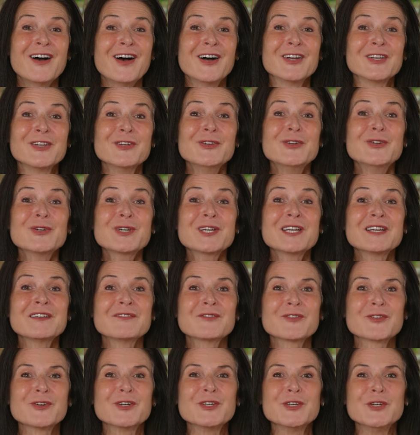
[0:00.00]
Are you looking
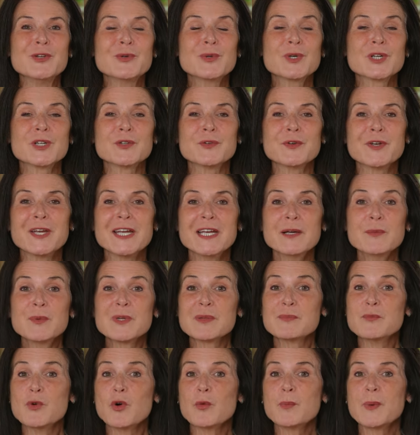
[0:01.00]
for a new career
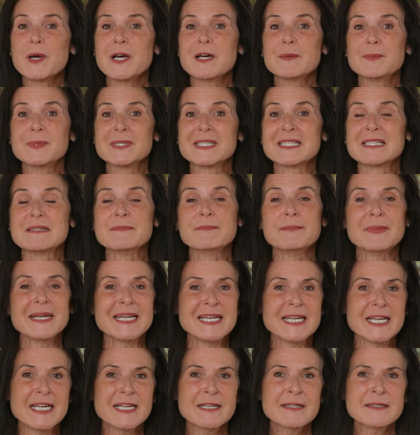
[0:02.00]
with more purpose and
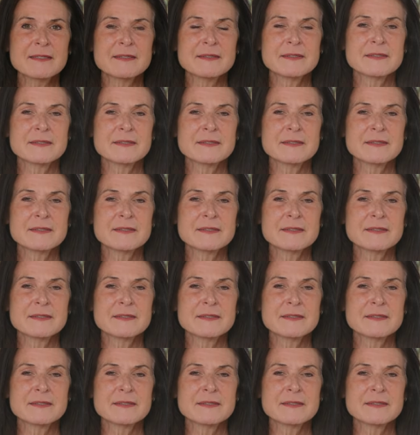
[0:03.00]
meaning?